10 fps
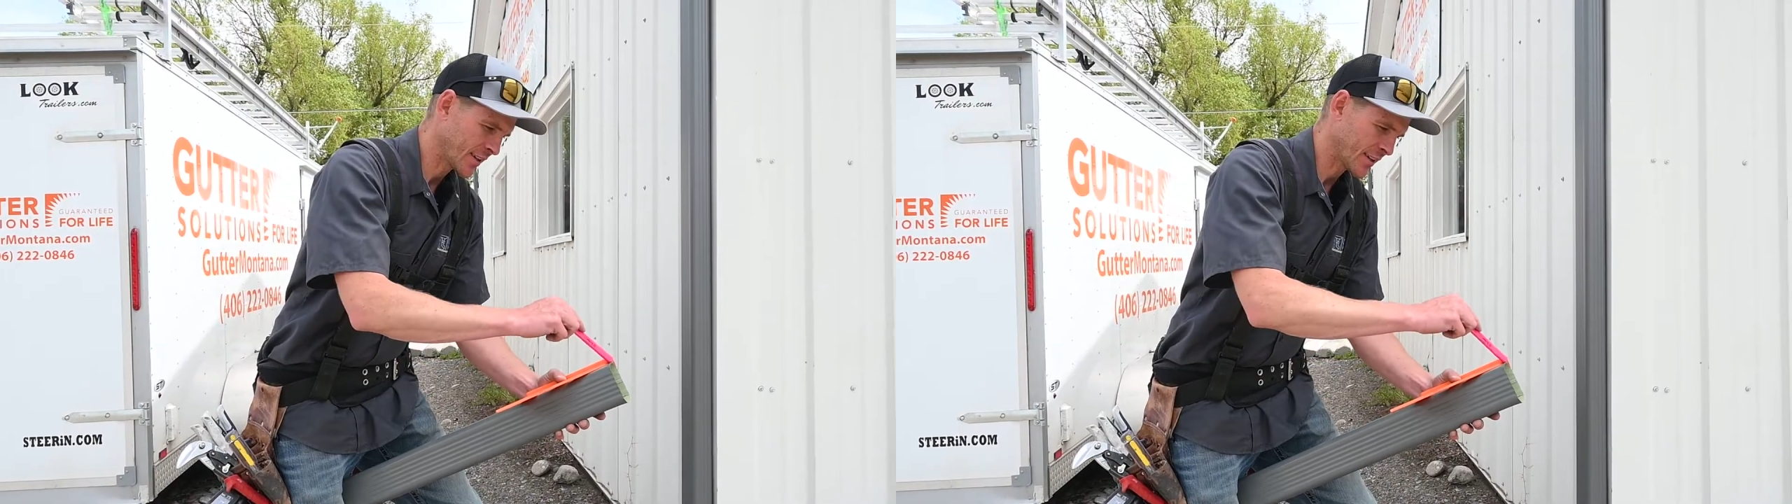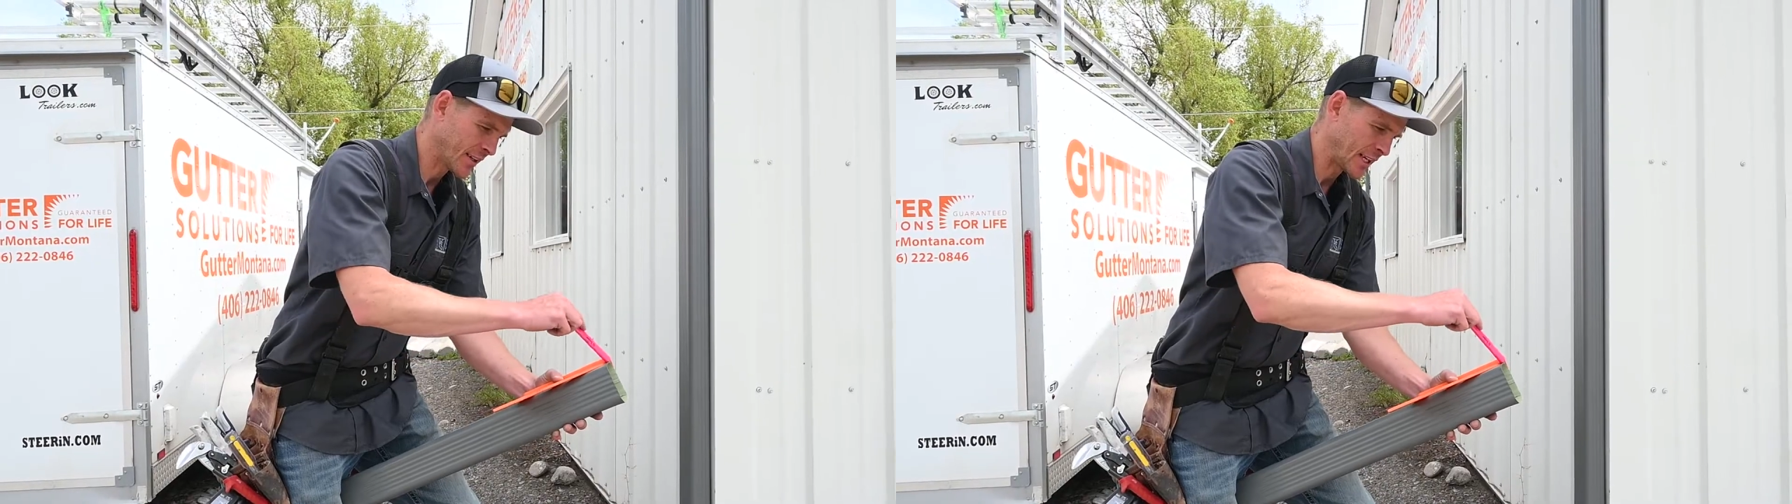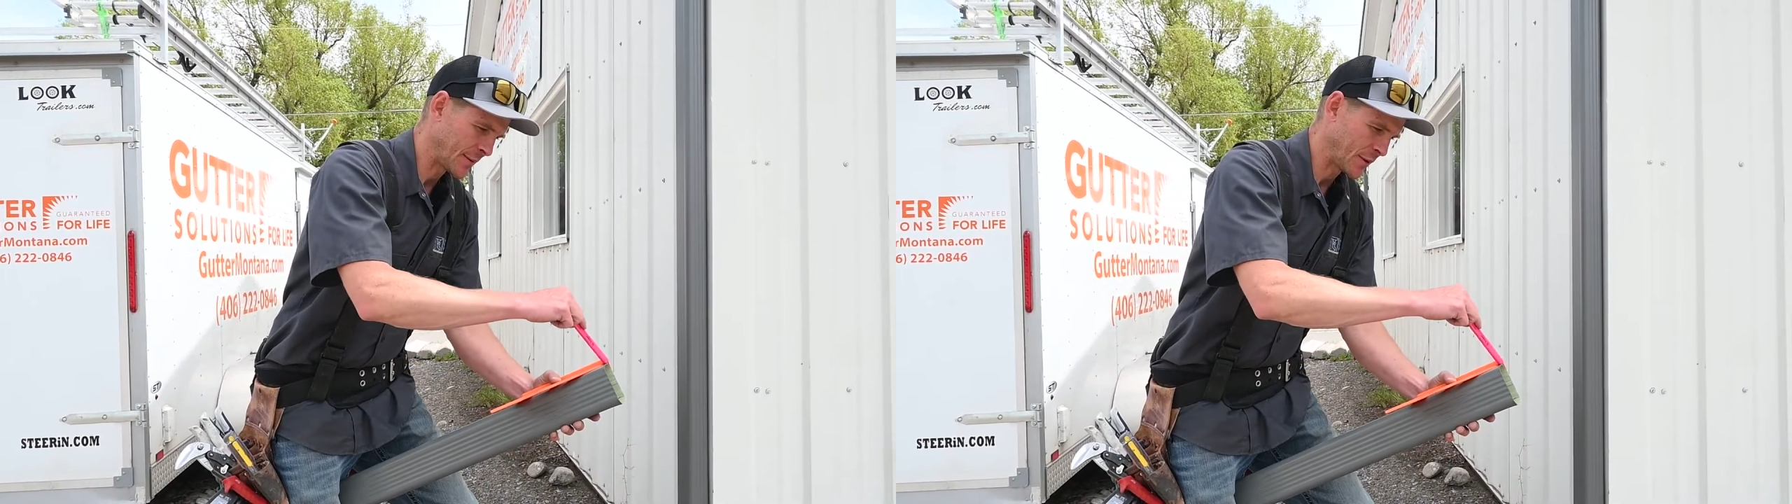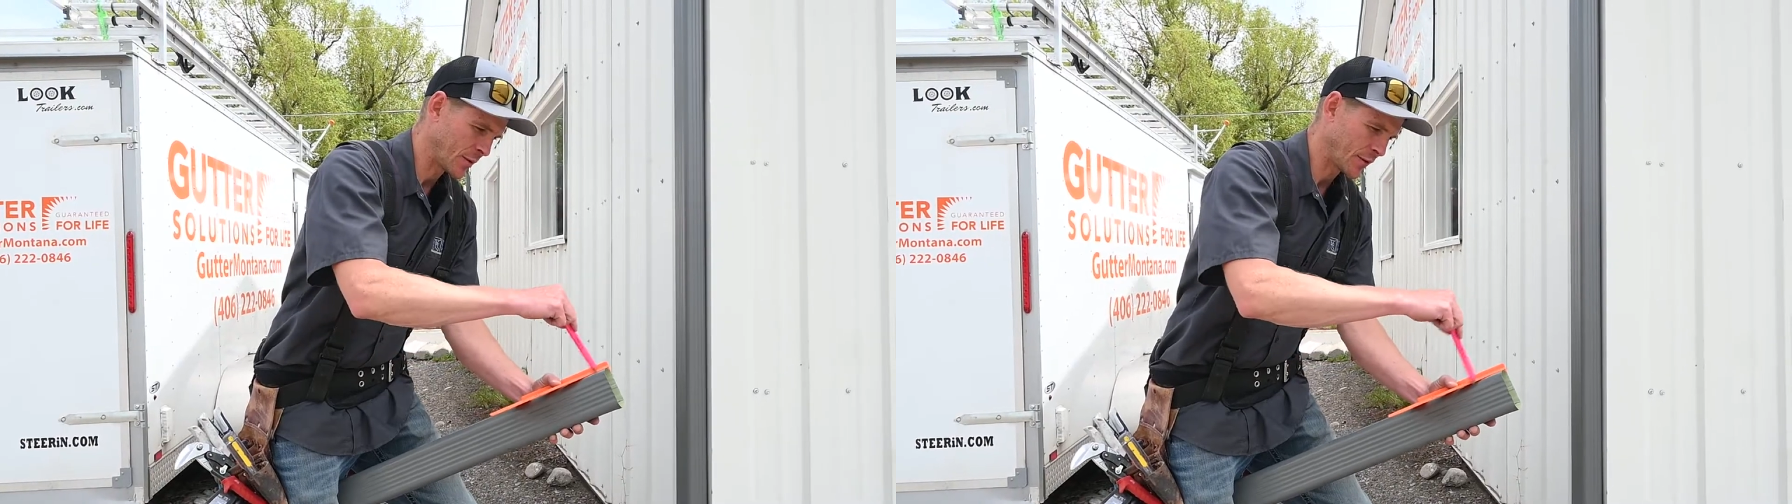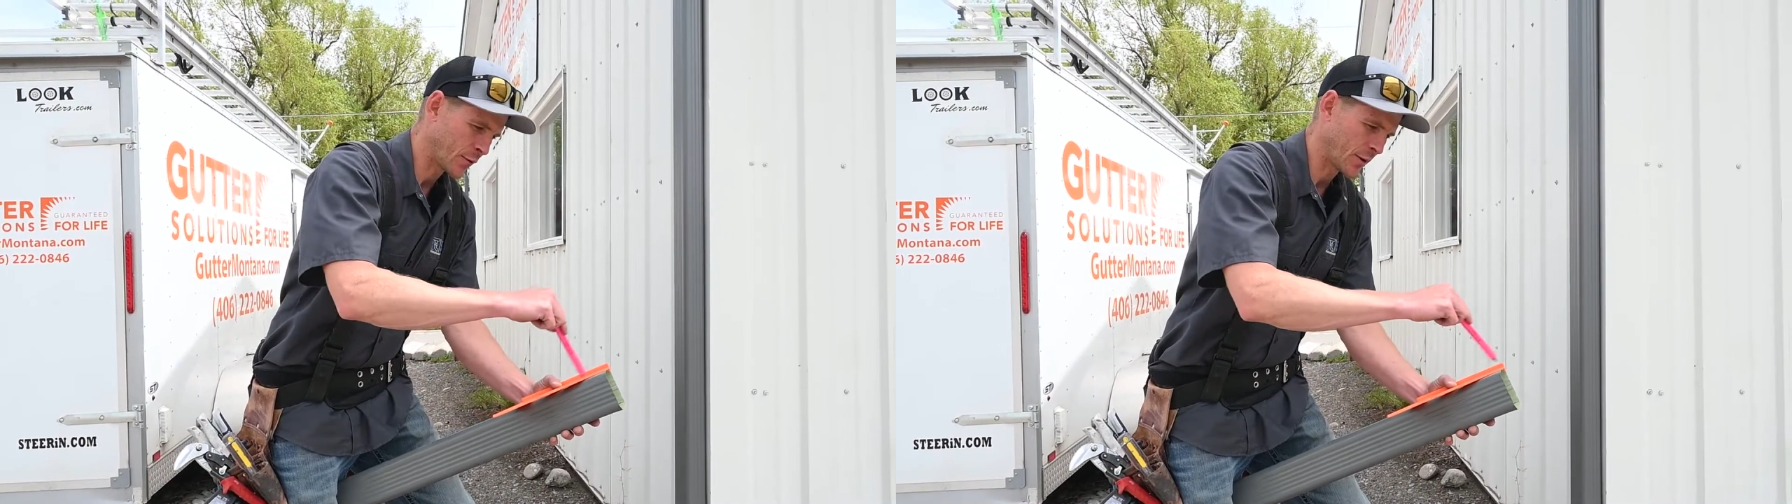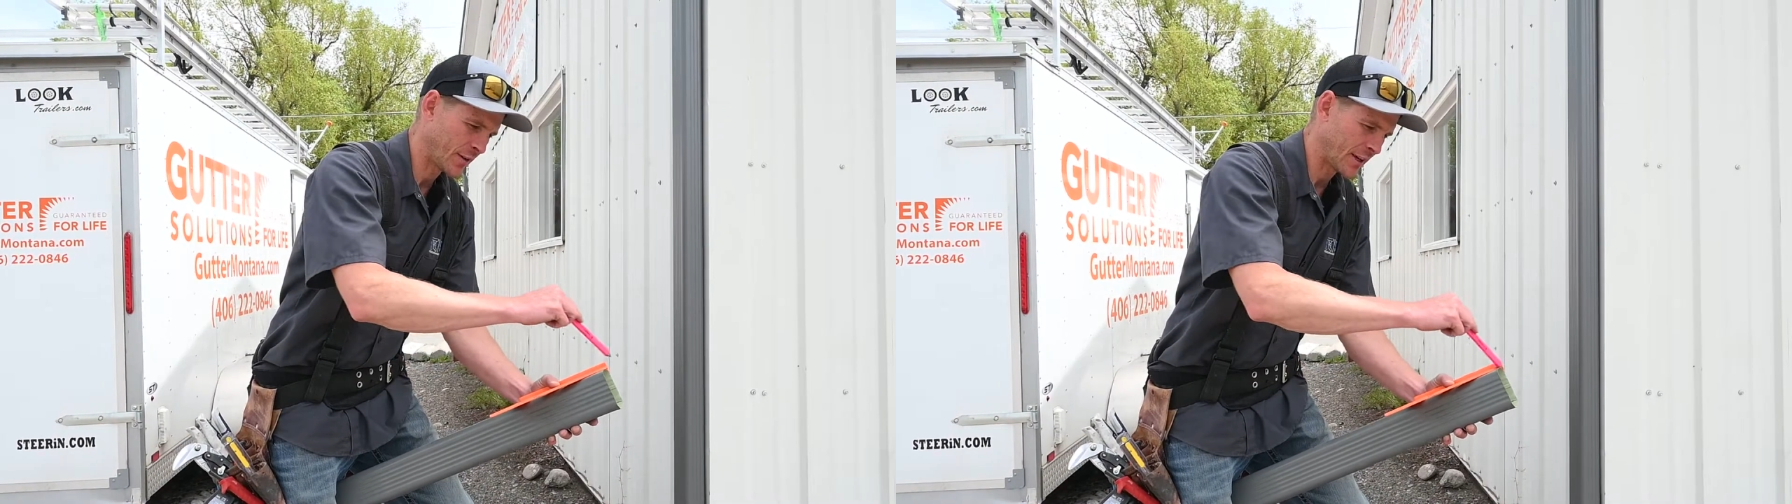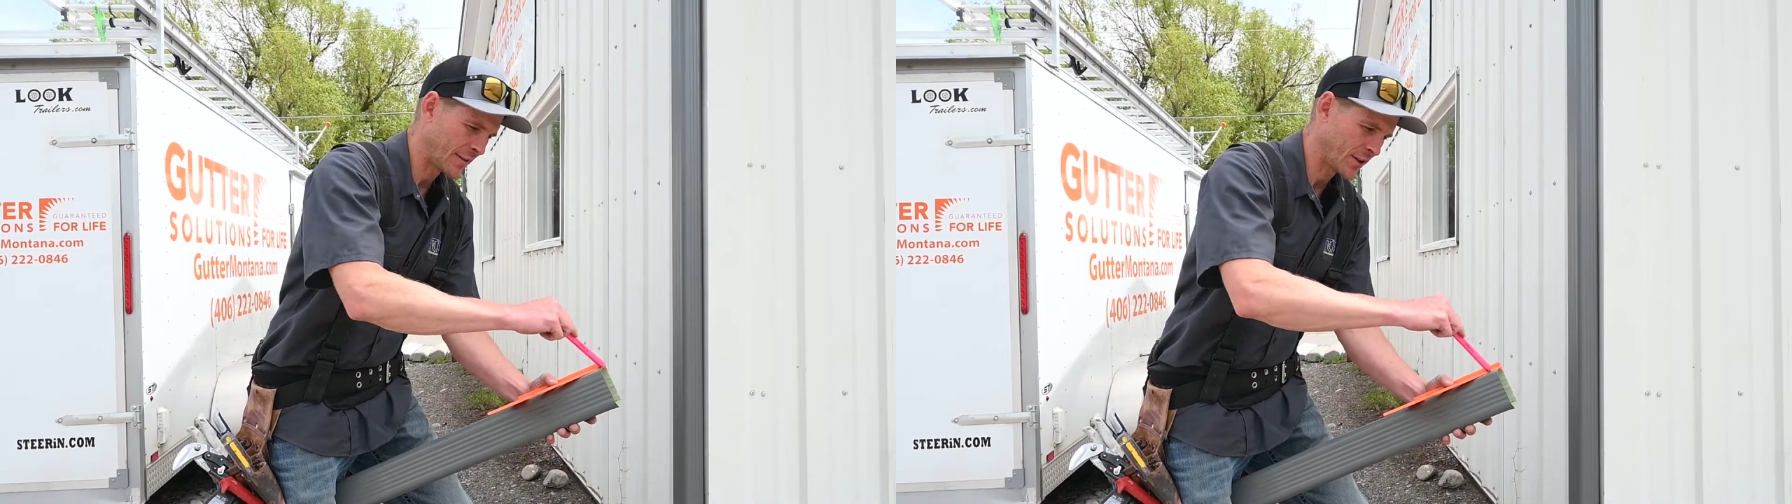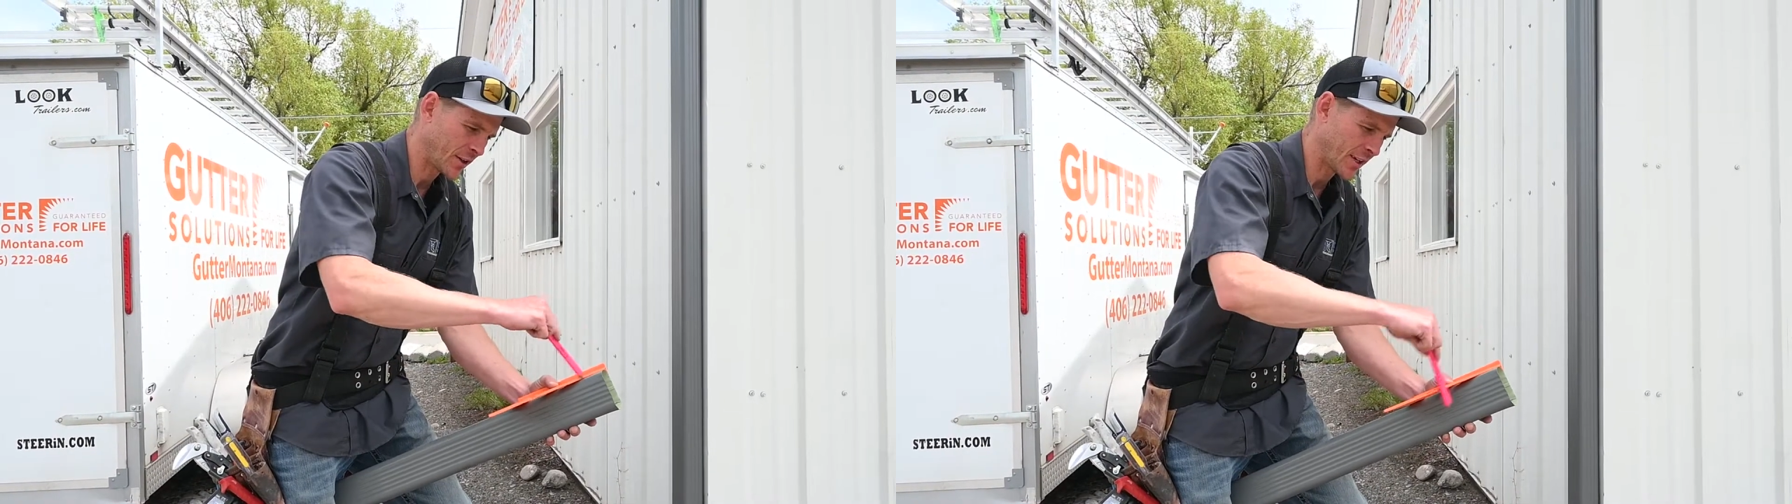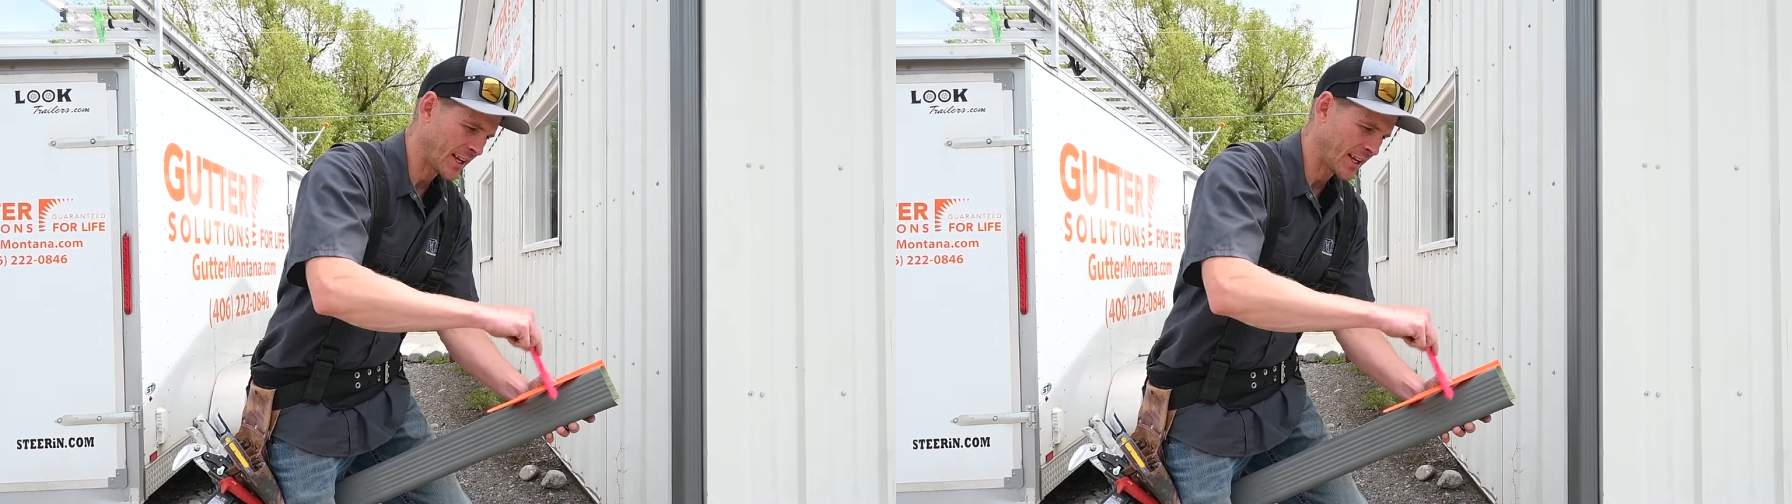You want a 45-degree